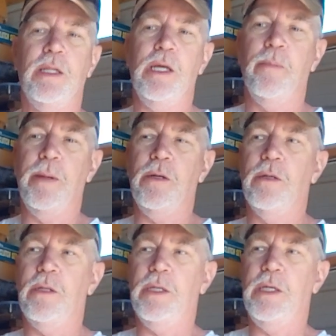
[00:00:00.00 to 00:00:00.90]
they
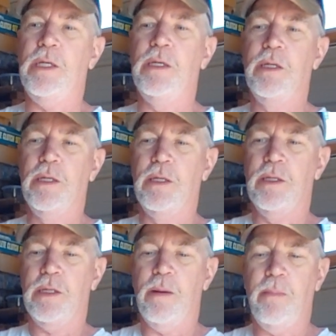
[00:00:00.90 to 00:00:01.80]
apparently
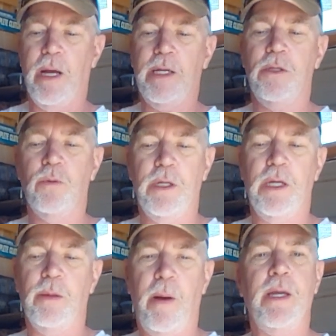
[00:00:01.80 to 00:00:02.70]
combined
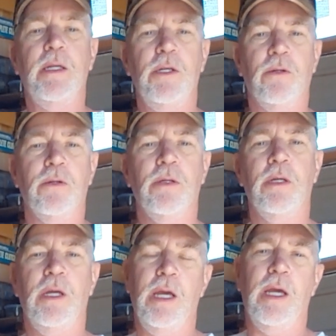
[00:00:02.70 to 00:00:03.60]
with Pioneer.
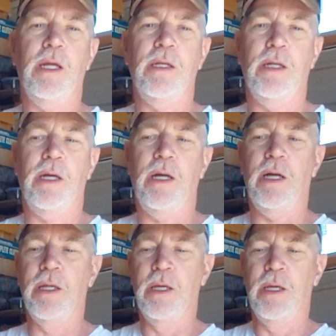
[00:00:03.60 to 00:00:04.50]
And
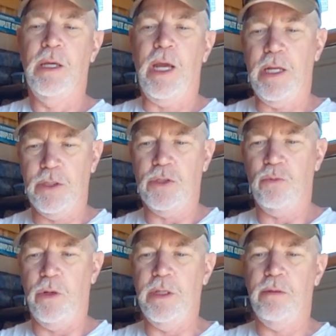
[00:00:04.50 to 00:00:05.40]
it's
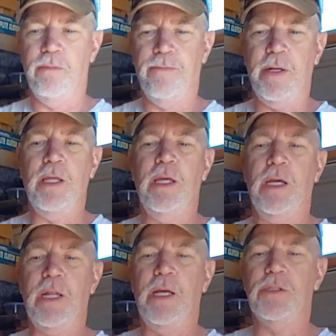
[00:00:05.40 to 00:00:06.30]
one funny thing
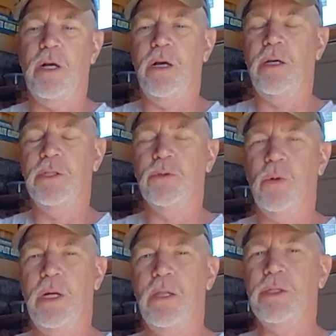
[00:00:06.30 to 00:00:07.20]
that I saw as
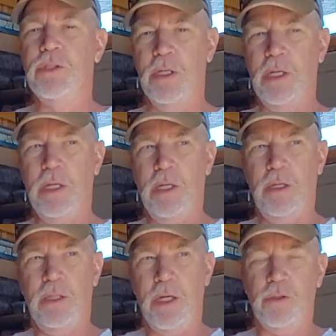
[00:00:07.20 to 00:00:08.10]
well is
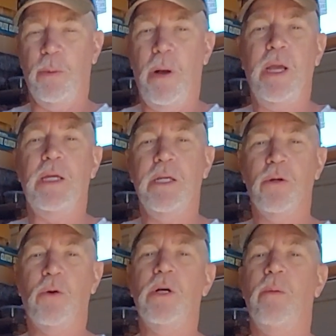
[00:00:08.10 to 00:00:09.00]
there's a
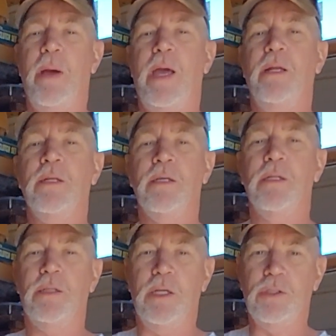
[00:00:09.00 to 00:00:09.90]
Pioneer oil pan
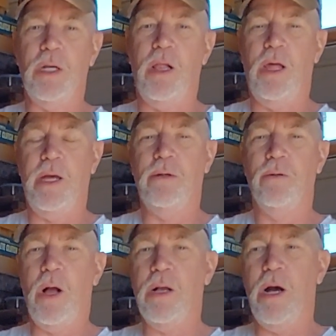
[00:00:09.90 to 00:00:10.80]
that they sell on
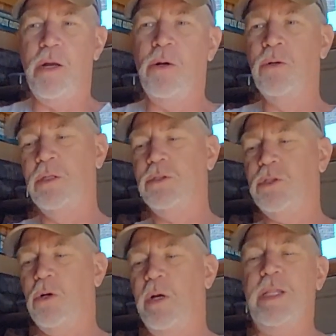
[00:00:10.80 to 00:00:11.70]
Rock Auto.
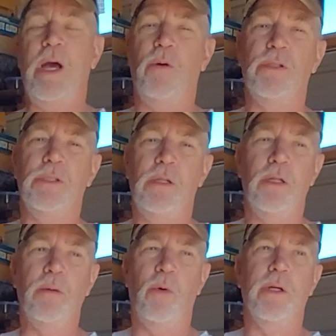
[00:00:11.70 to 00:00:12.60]
So, and that one is a
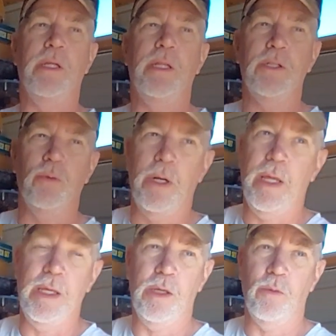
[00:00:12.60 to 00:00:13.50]
little more than this one. I
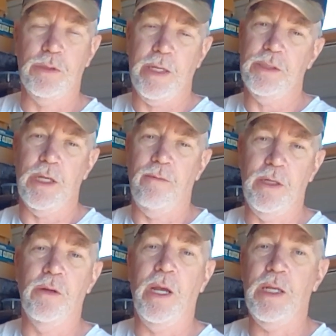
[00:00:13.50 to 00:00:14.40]
think it was like
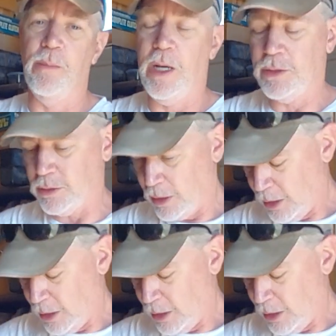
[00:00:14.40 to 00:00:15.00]
70 or 80 bucks.